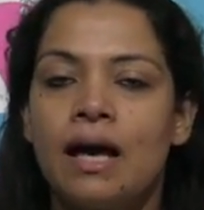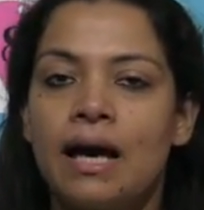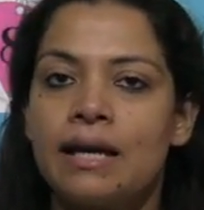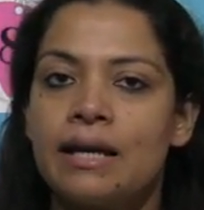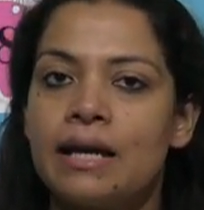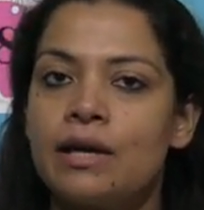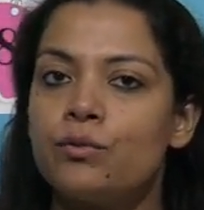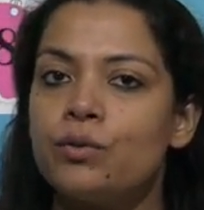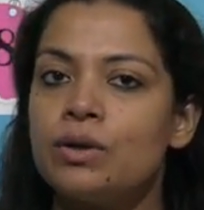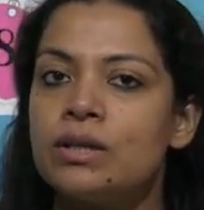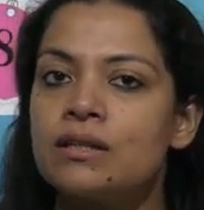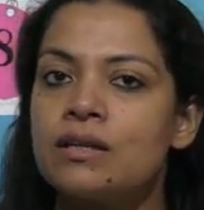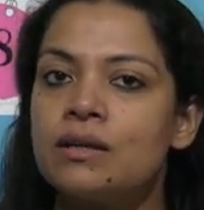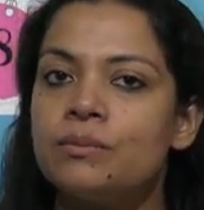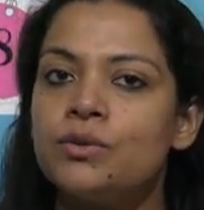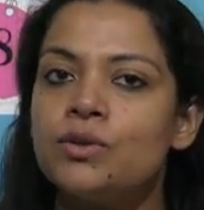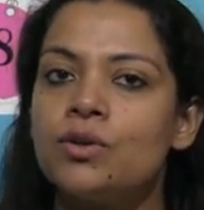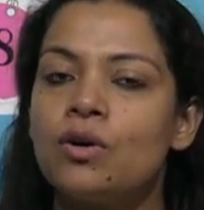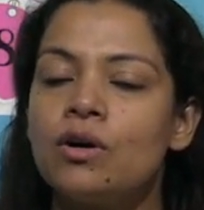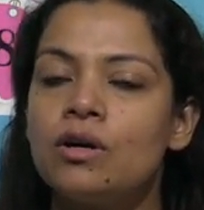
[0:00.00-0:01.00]
and I
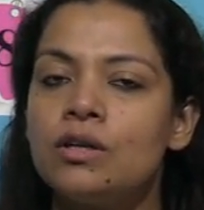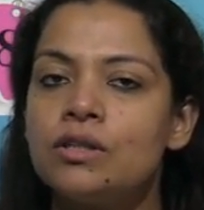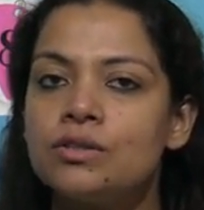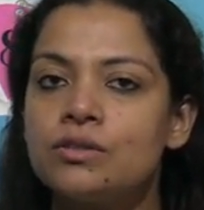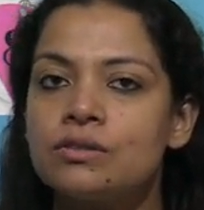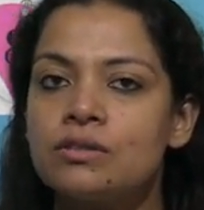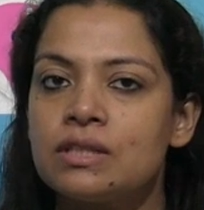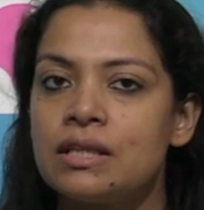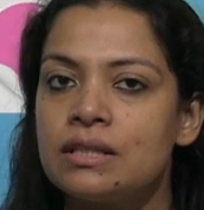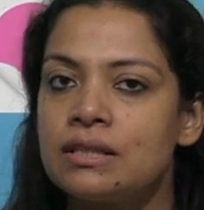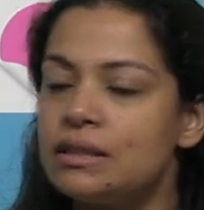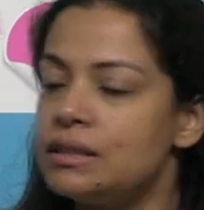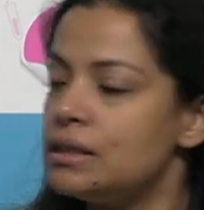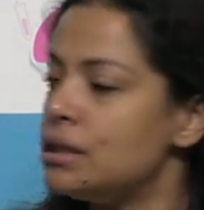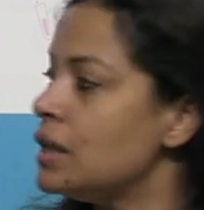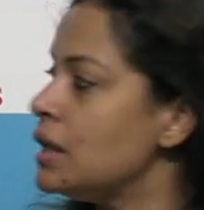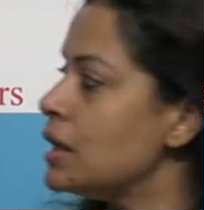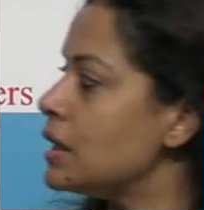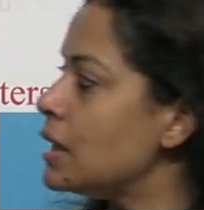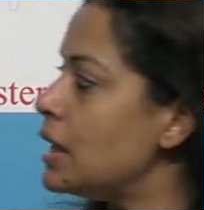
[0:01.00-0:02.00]
welcome you all to
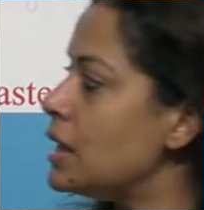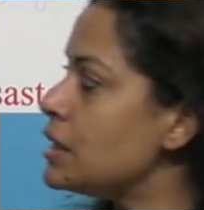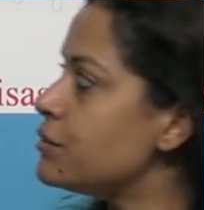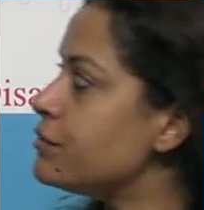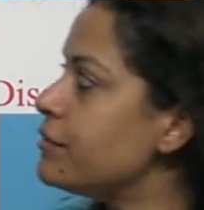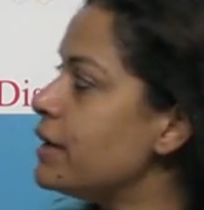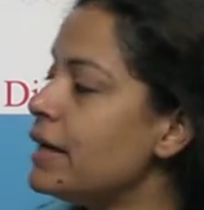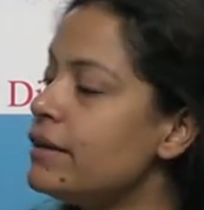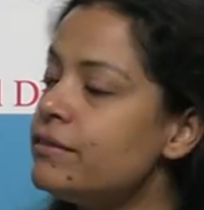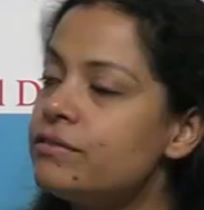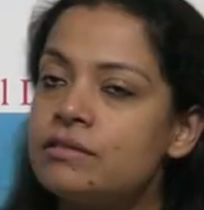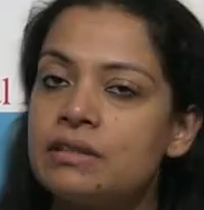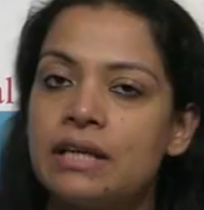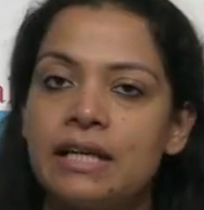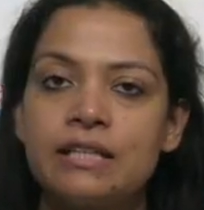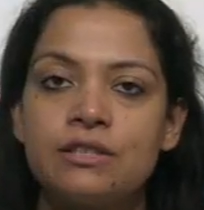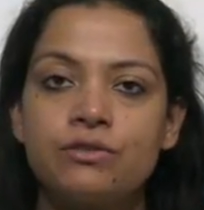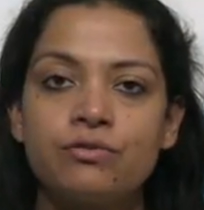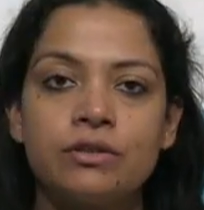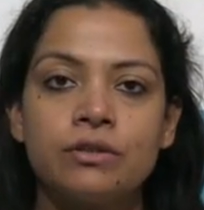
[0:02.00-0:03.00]
study class 5
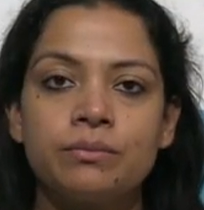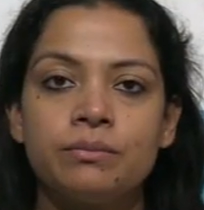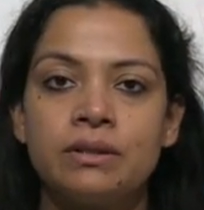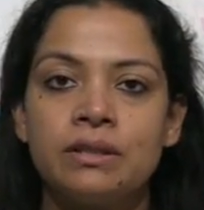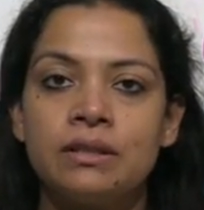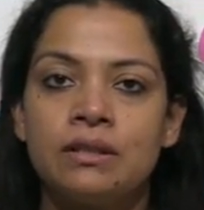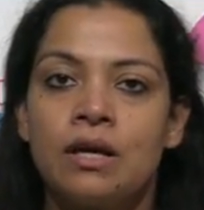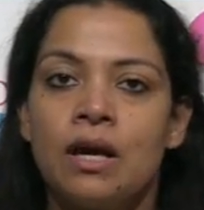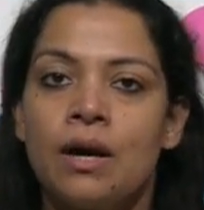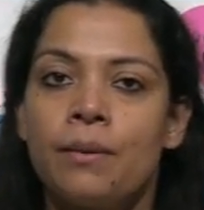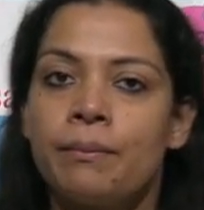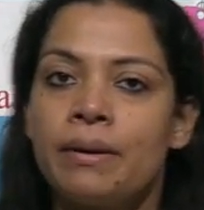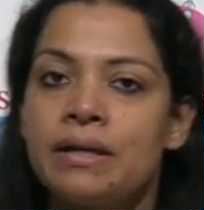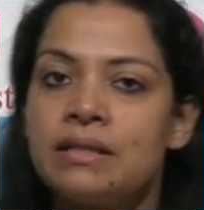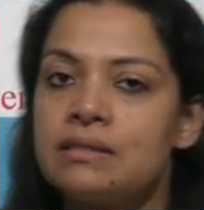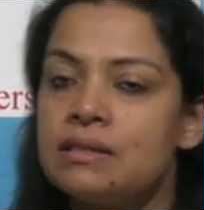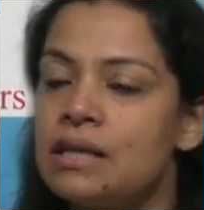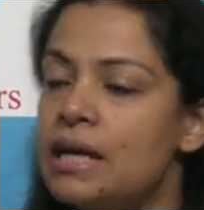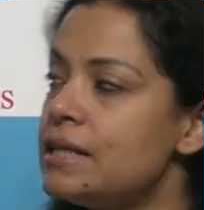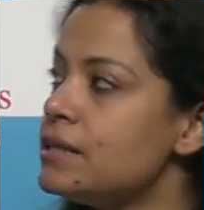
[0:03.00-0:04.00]
science with me by
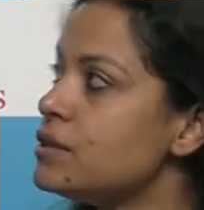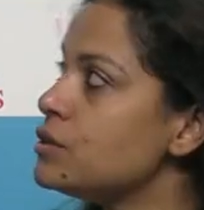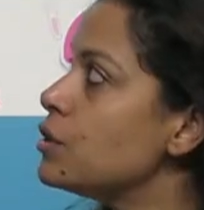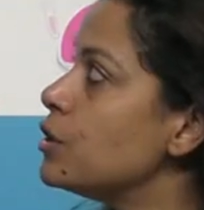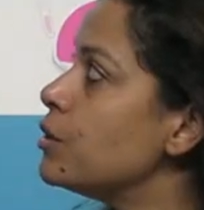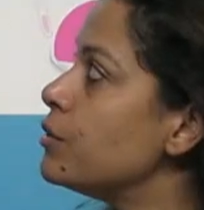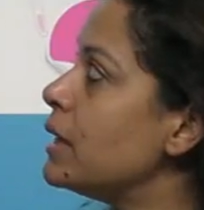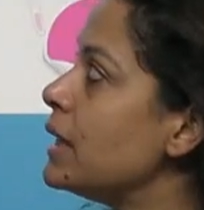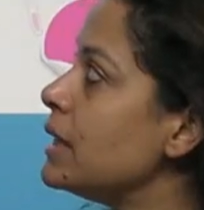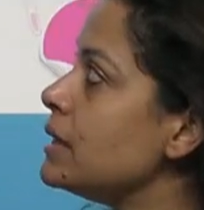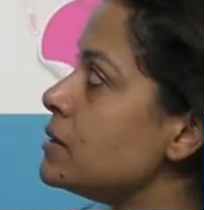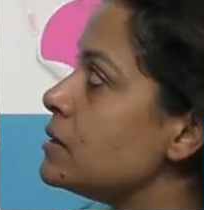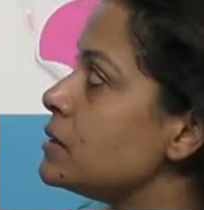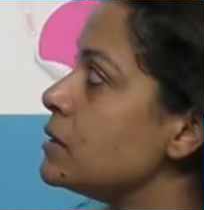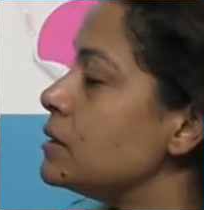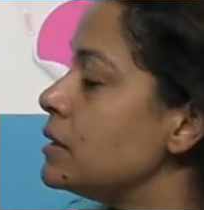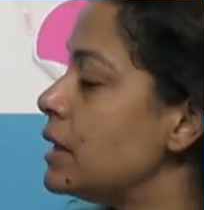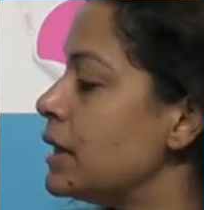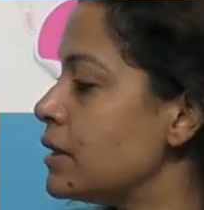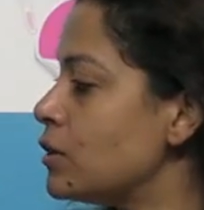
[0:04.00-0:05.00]
Science
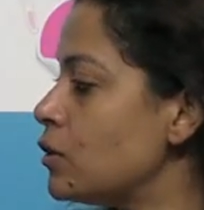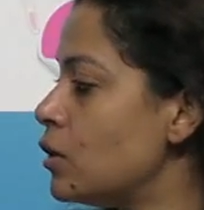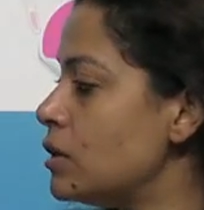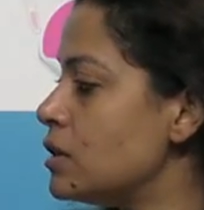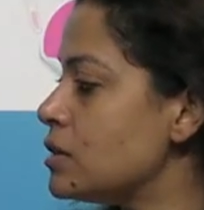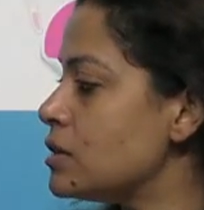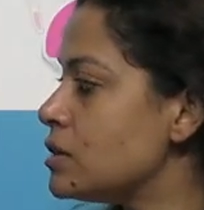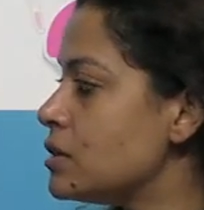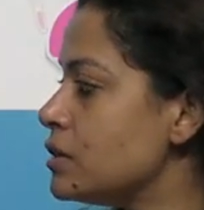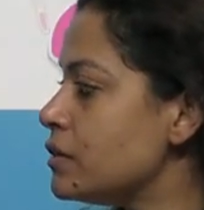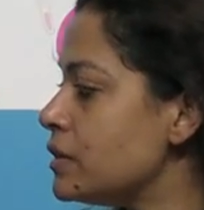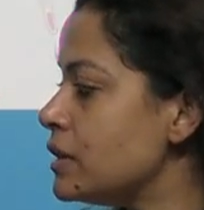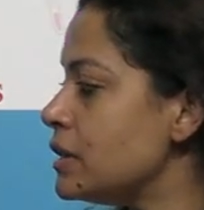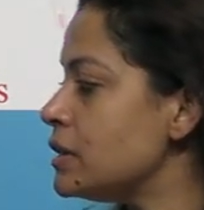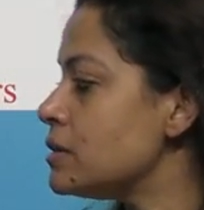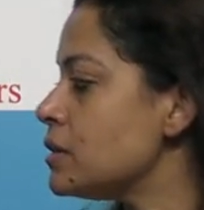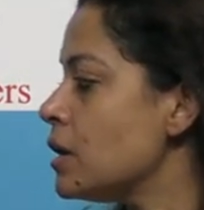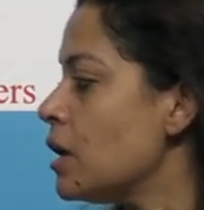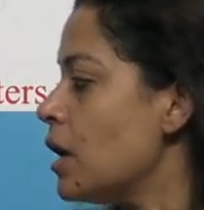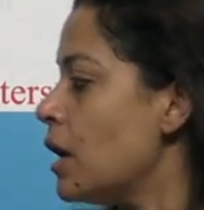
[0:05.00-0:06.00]
Horizon Technology
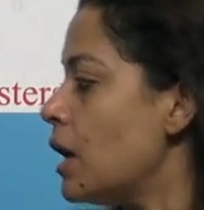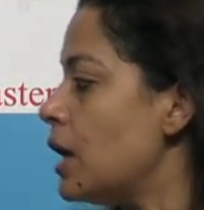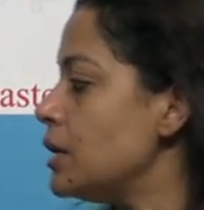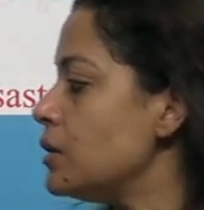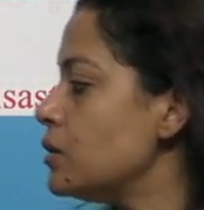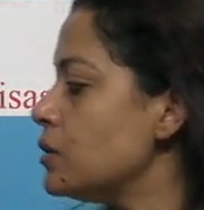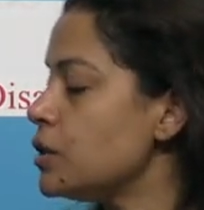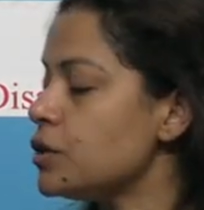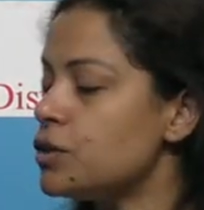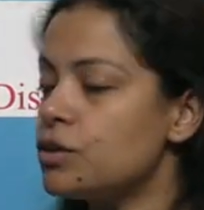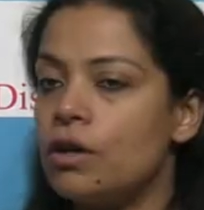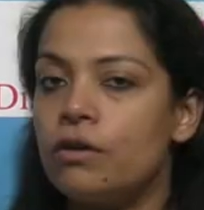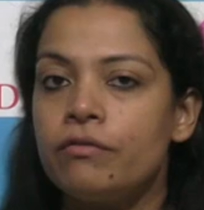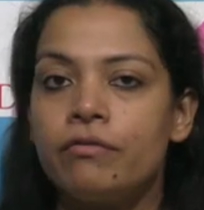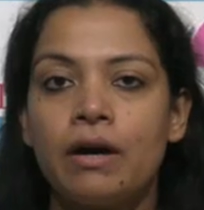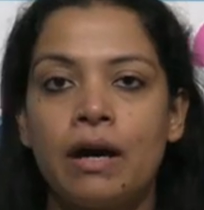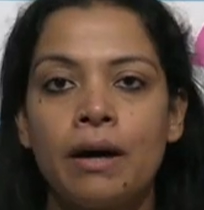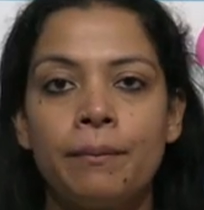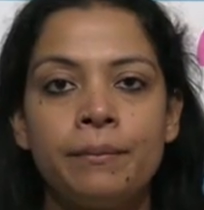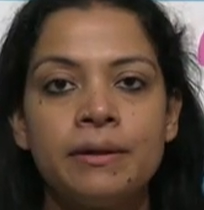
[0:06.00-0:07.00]
Series, a unit
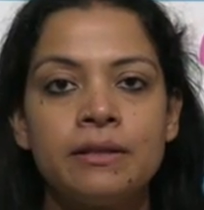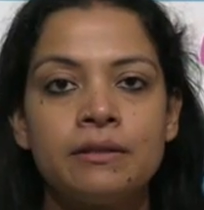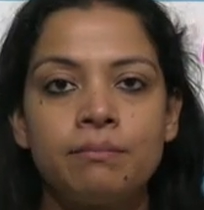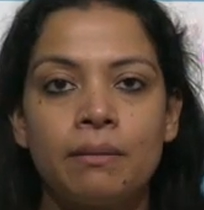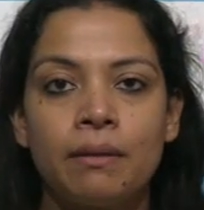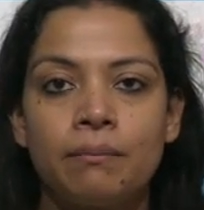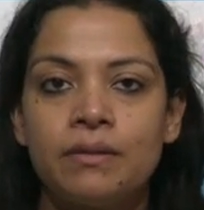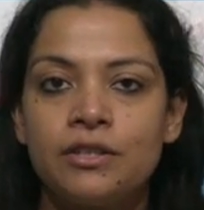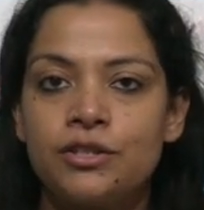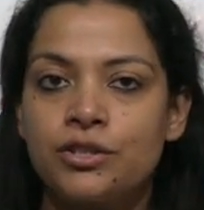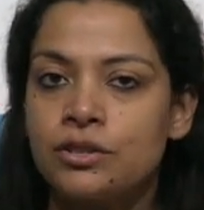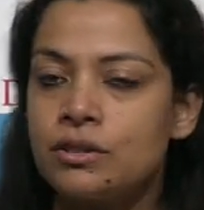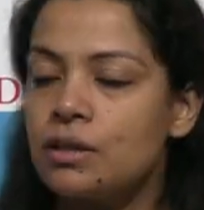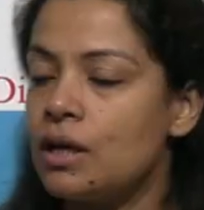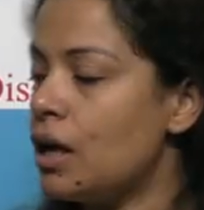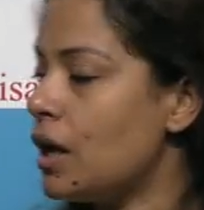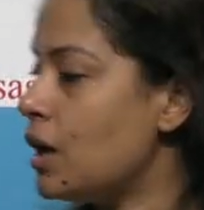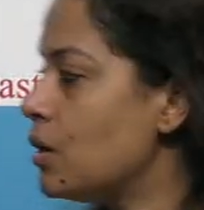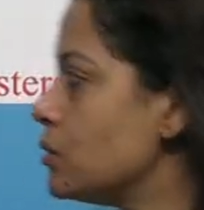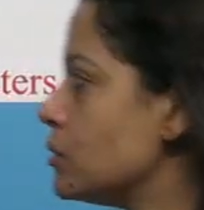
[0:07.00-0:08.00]
of Amit Publishing
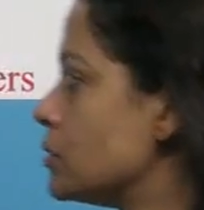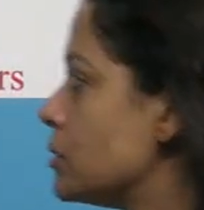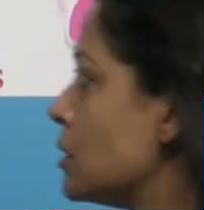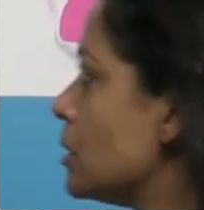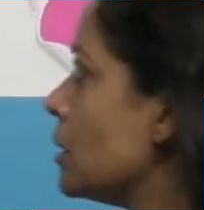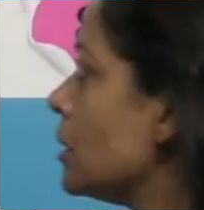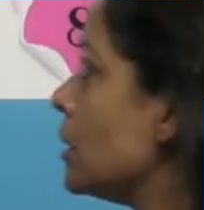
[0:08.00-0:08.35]
House.